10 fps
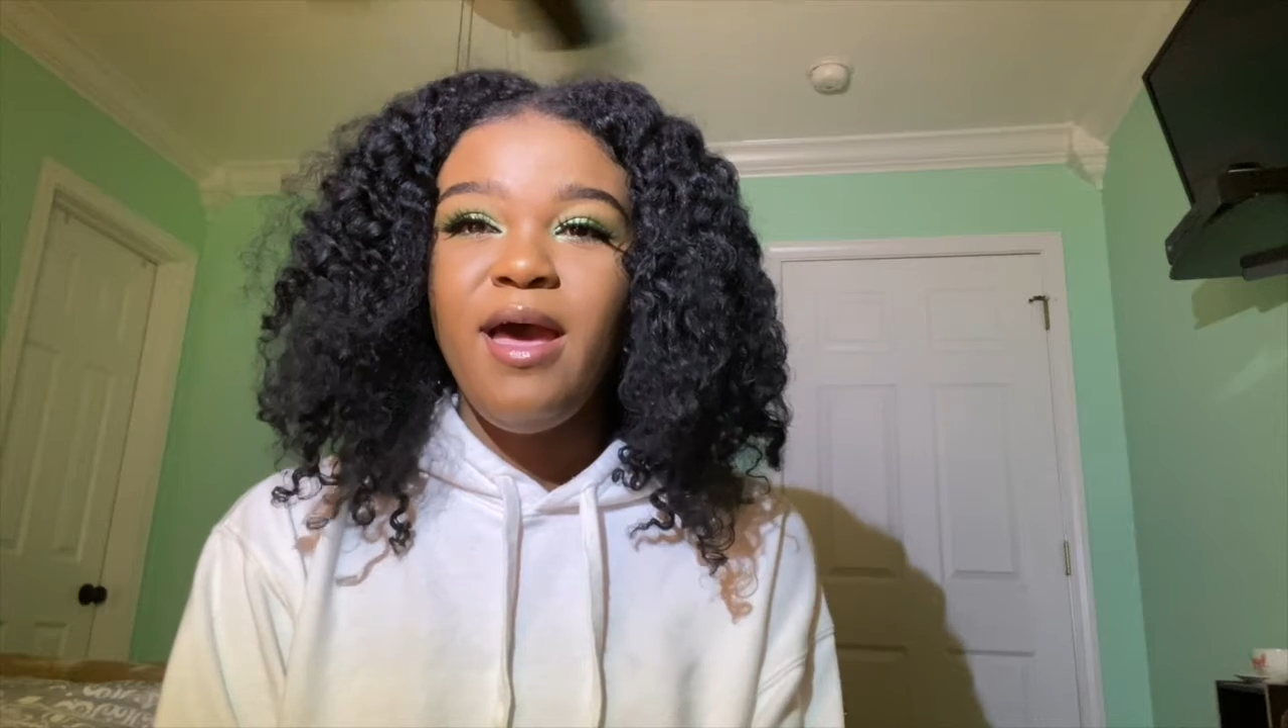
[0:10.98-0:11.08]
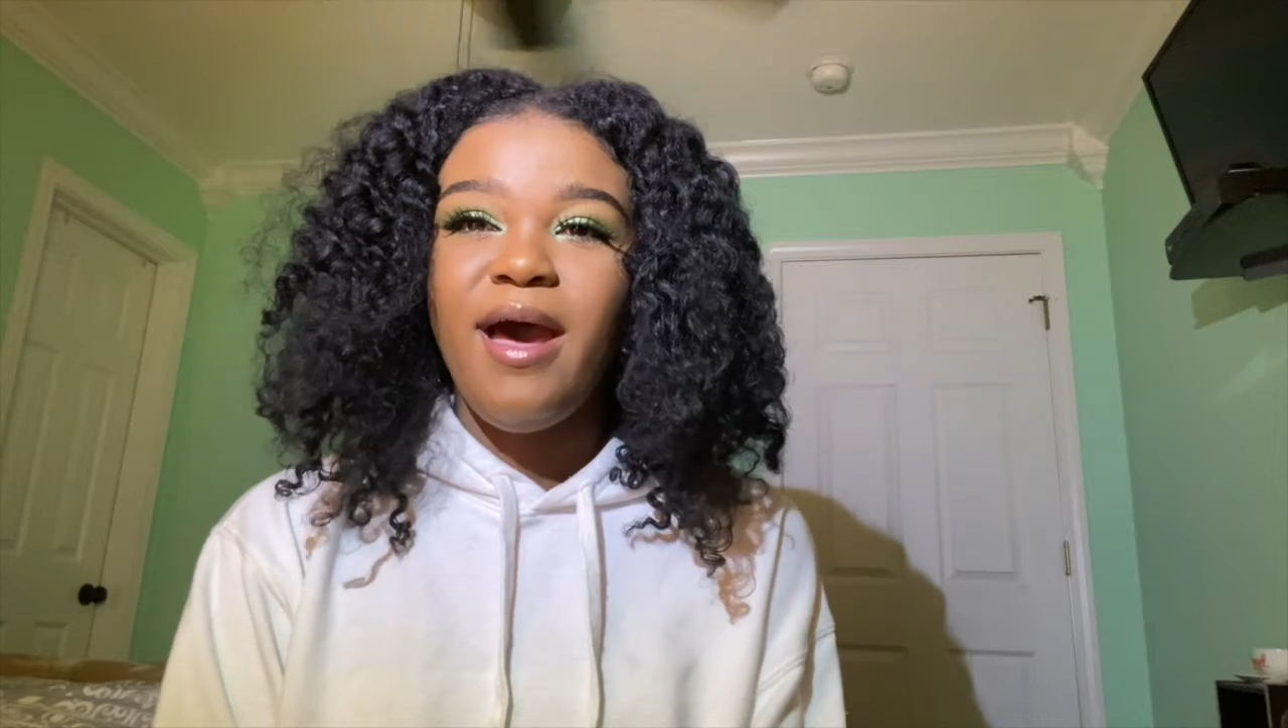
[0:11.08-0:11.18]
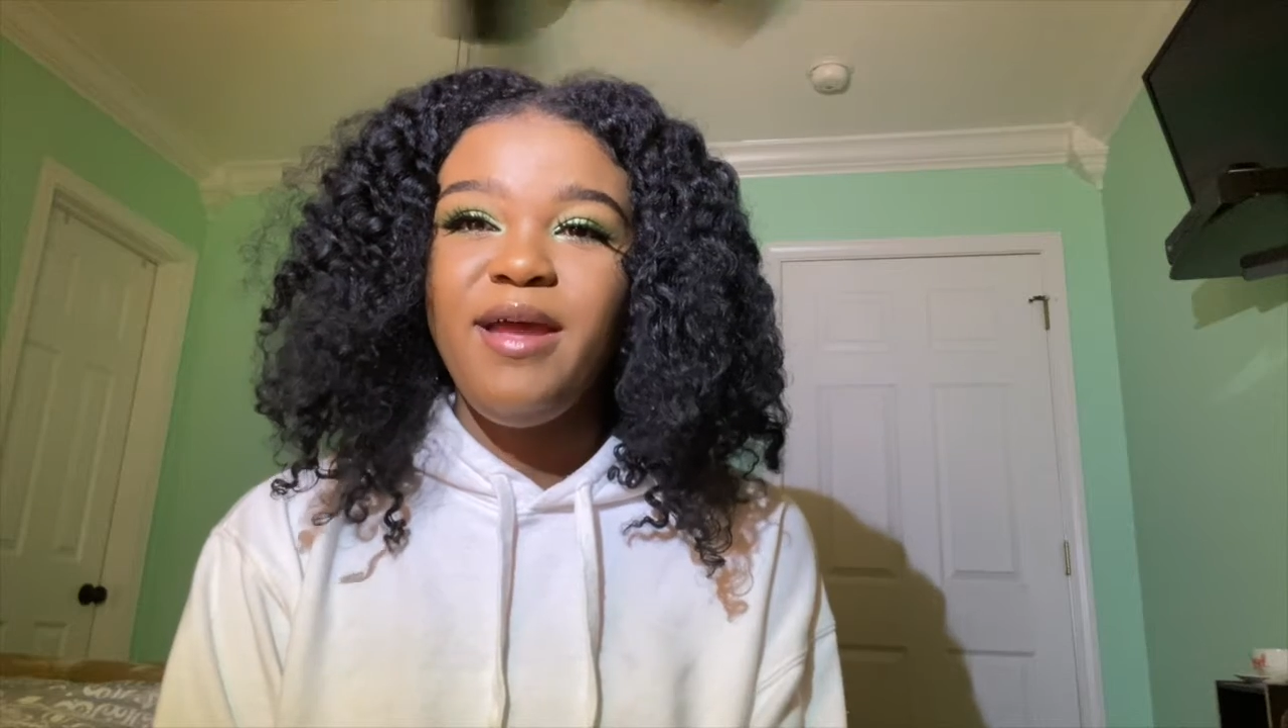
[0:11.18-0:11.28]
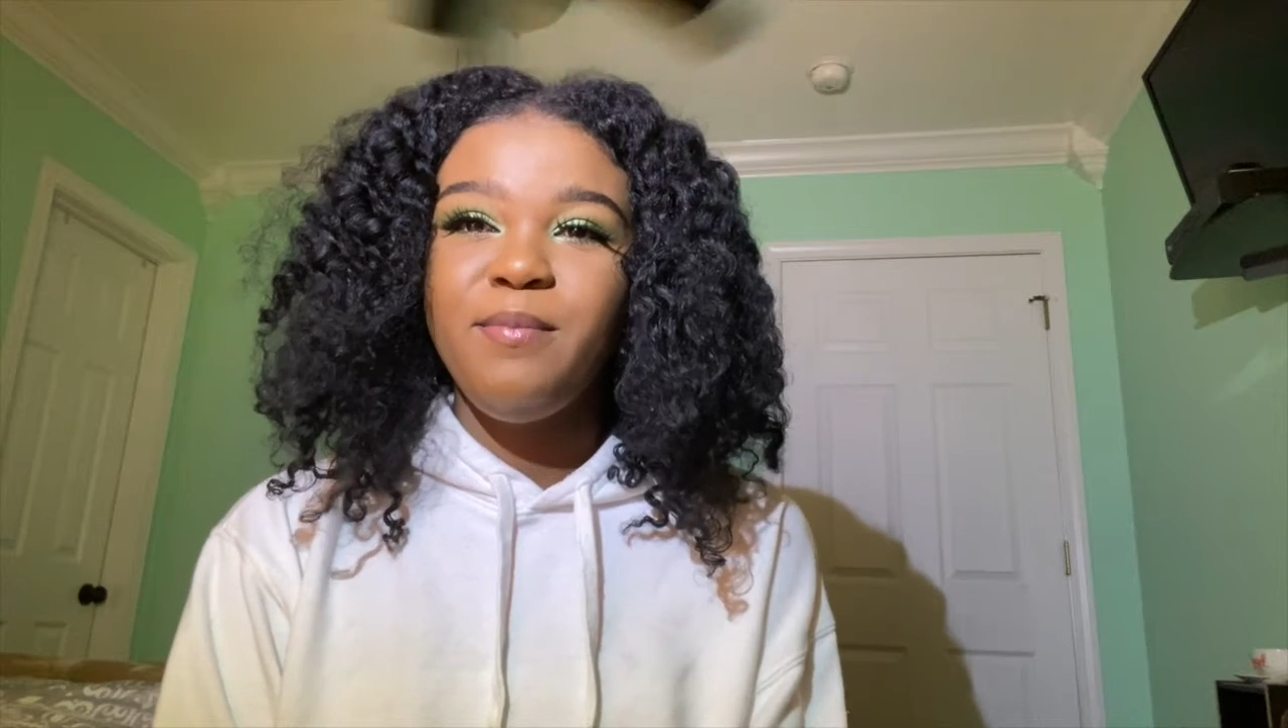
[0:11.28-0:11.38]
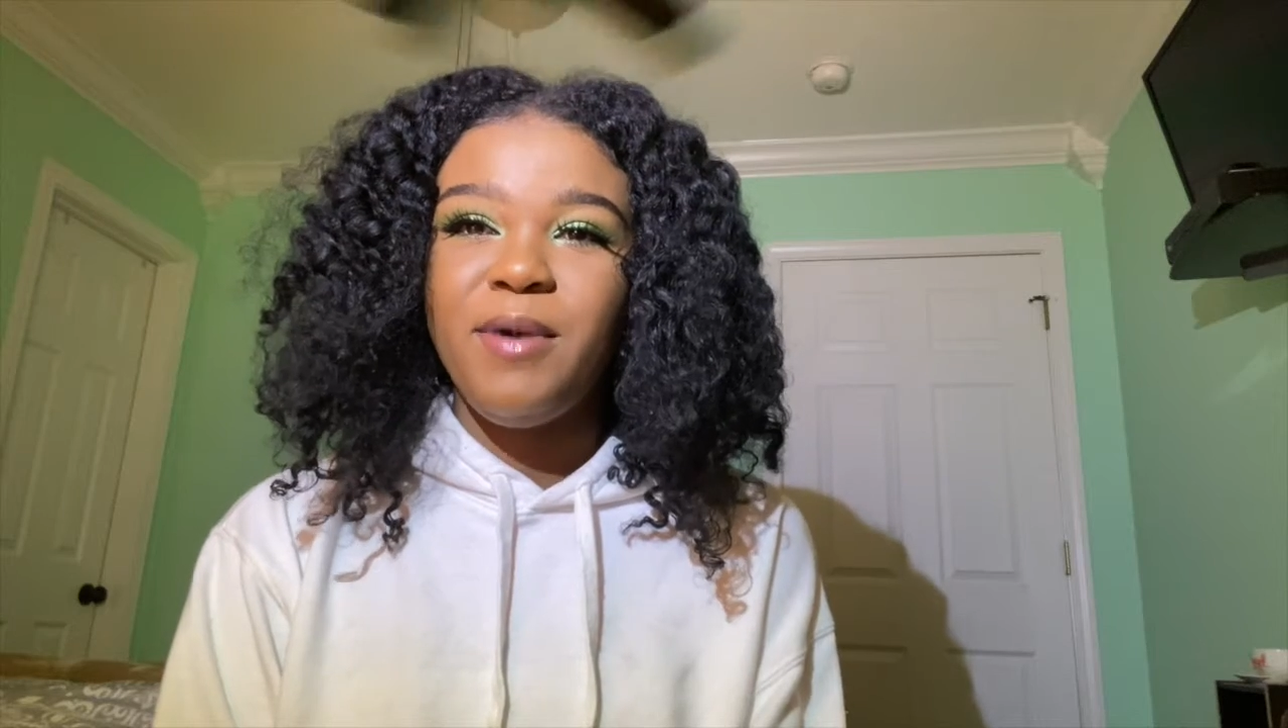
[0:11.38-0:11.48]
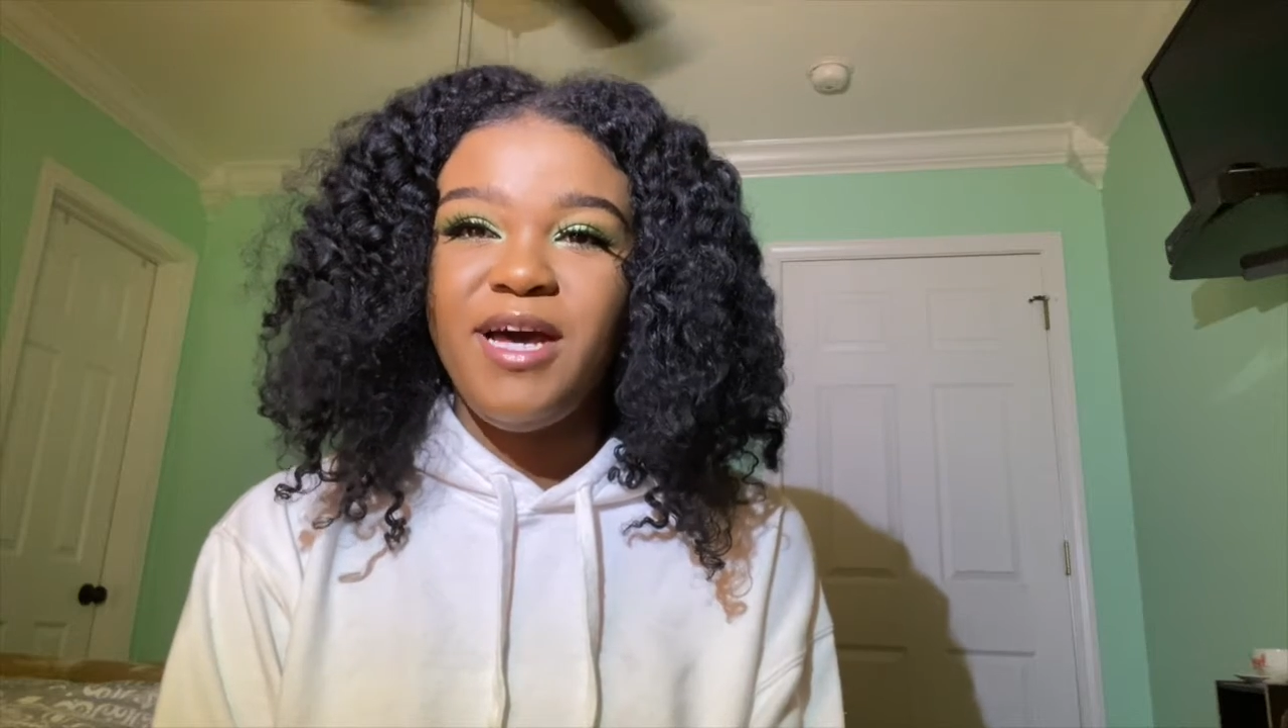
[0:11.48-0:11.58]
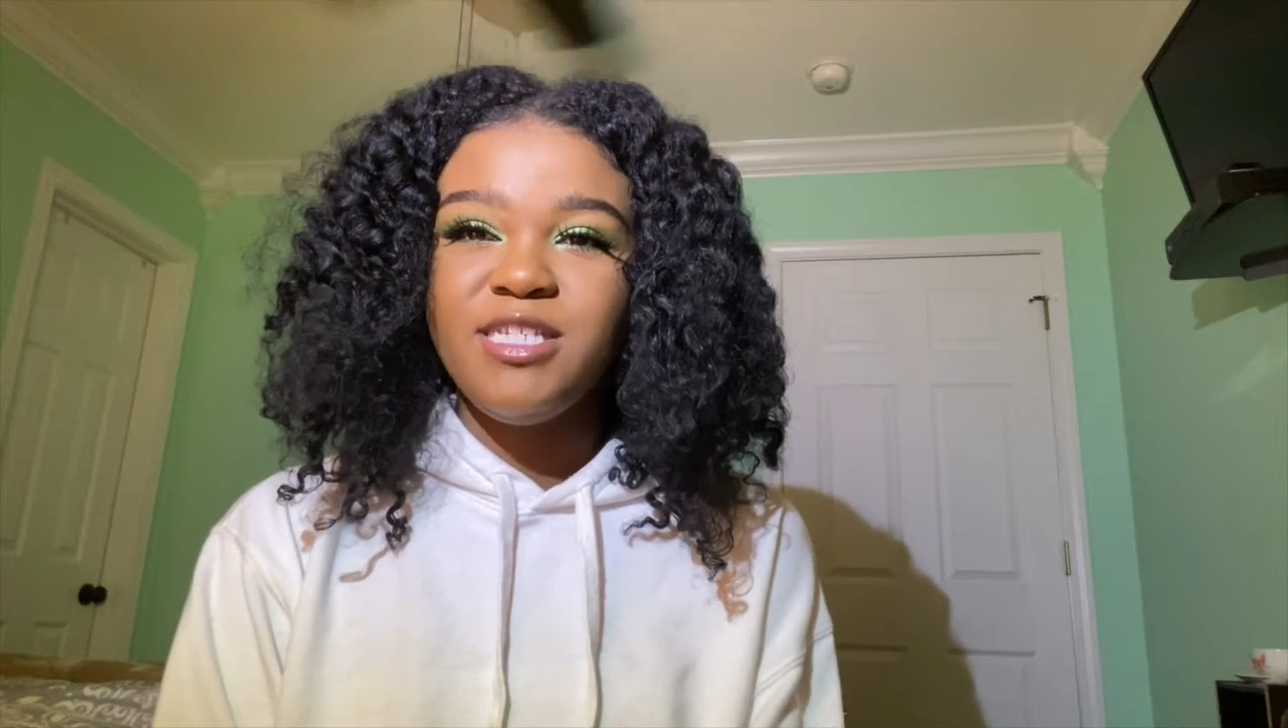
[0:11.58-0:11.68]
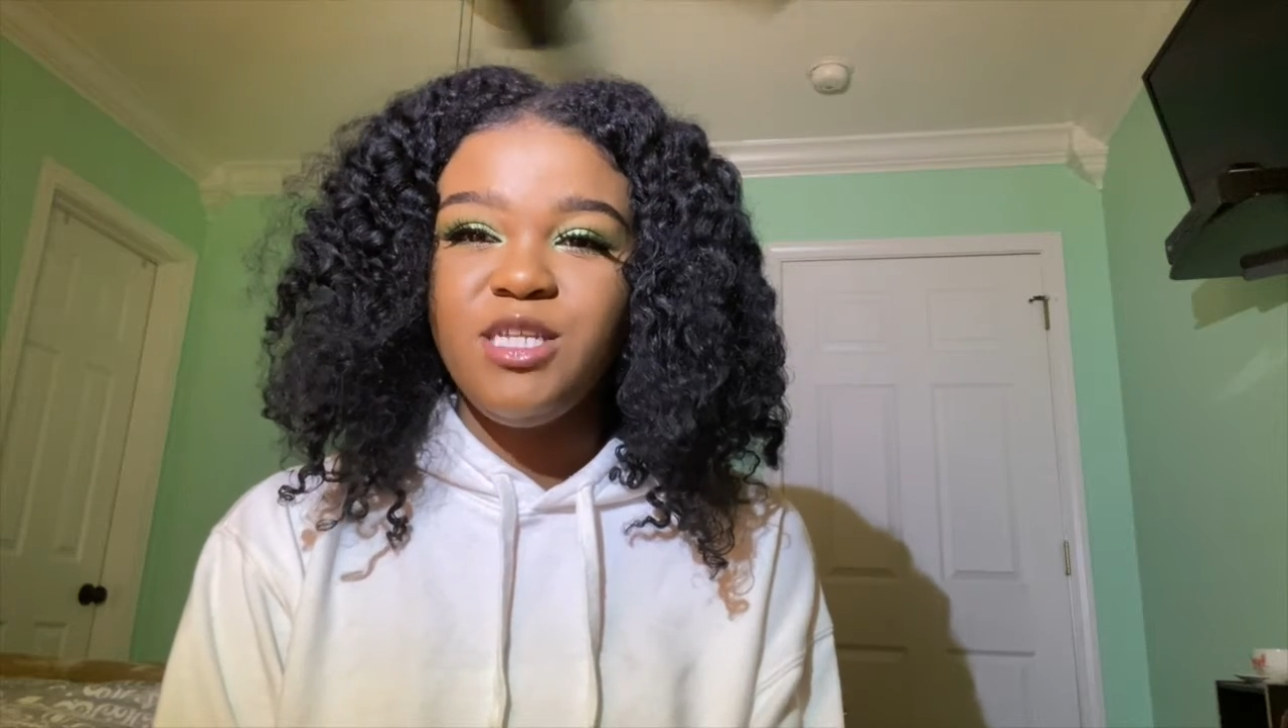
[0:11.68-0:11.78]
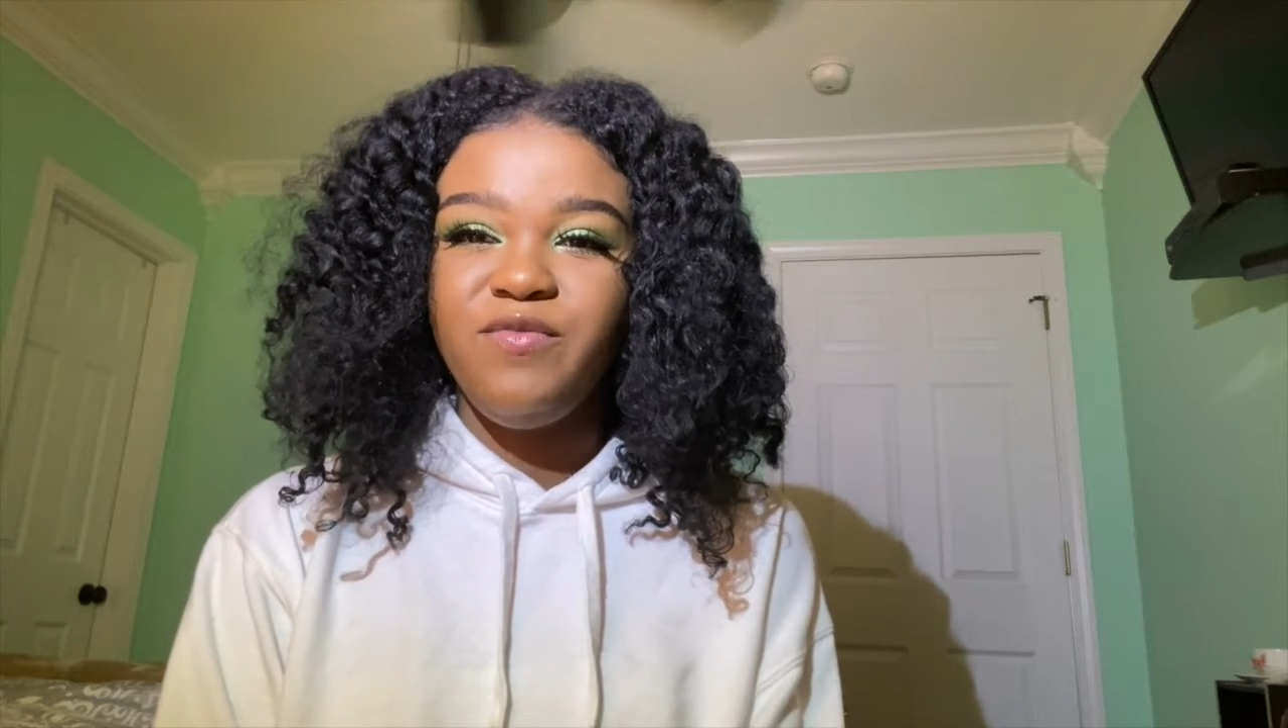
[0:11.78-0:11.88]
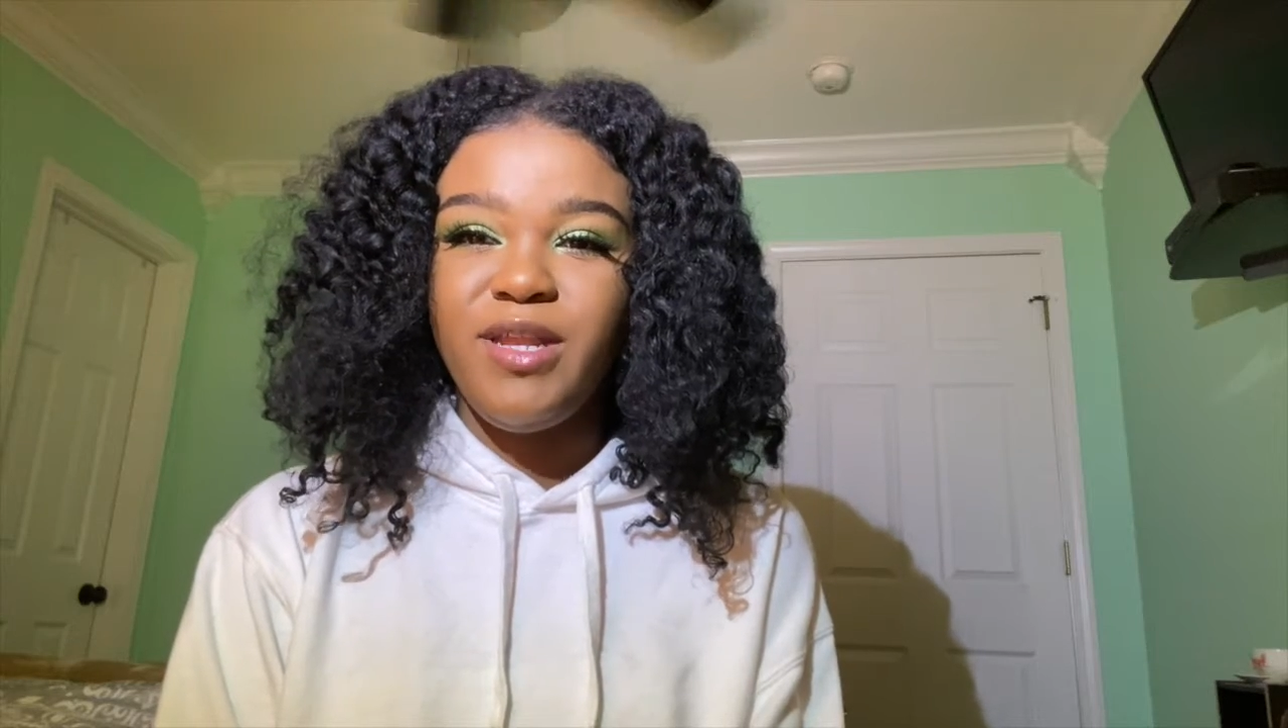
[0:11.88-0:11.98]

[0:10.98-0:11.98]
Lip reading: I am positive a